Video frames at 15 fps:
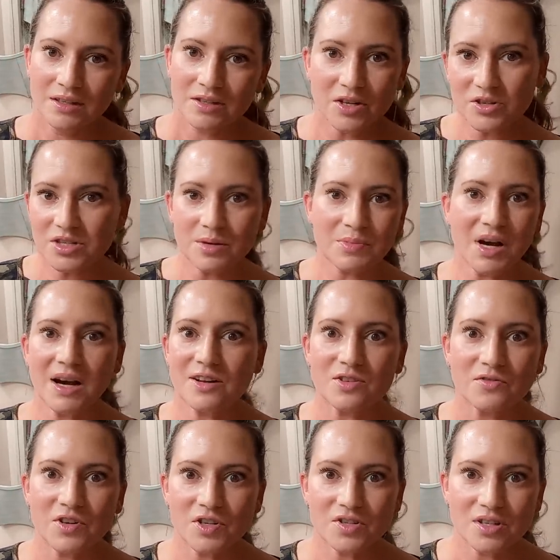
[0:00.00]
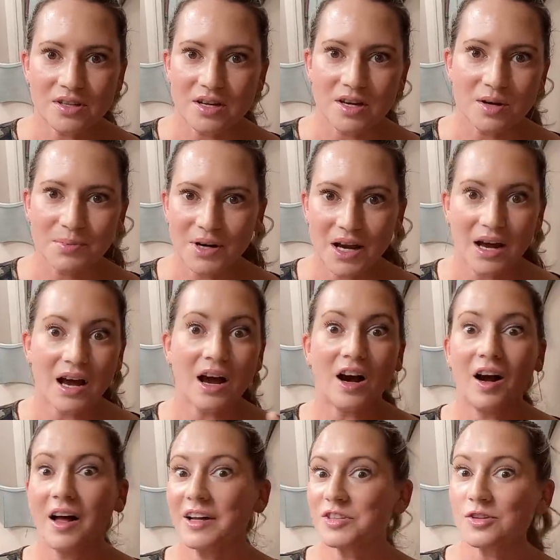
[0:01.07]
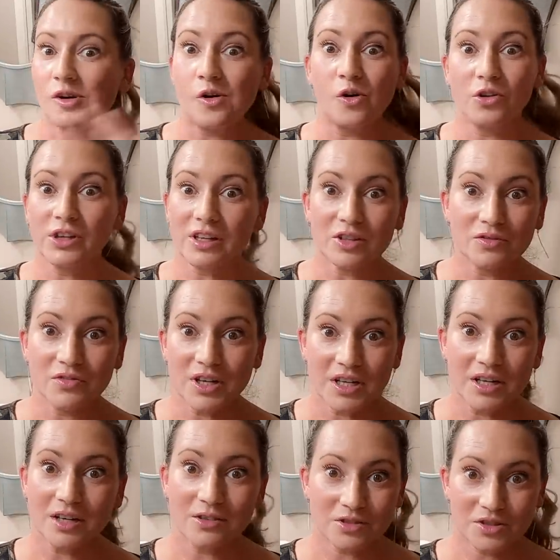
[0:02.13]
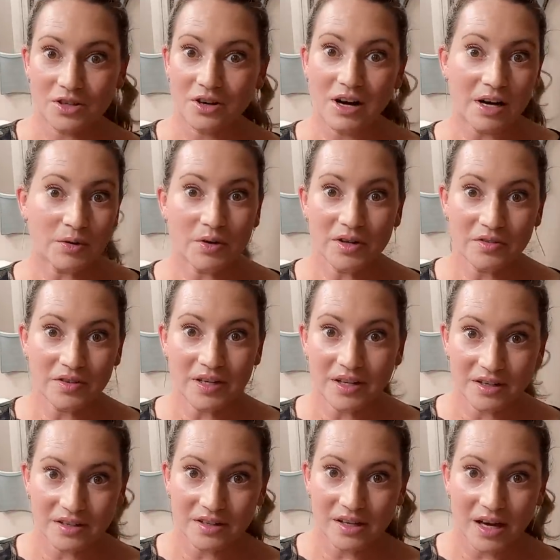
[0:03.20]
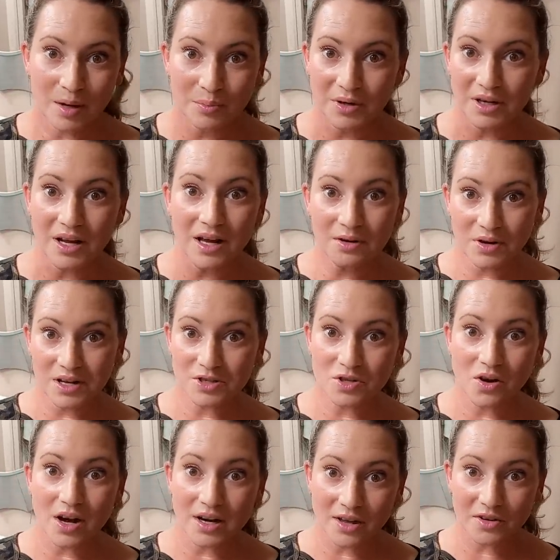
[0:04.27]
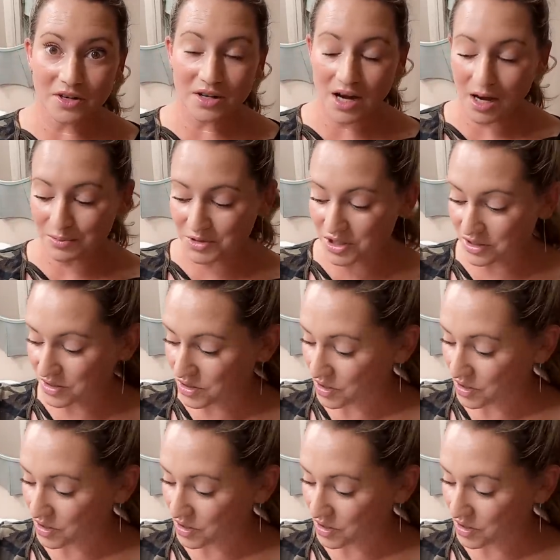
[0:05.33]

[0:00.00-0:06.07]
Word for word: there's some controversy there, but oh, that's a whole nother video, so I won't even get into that. But anyway, so another good option.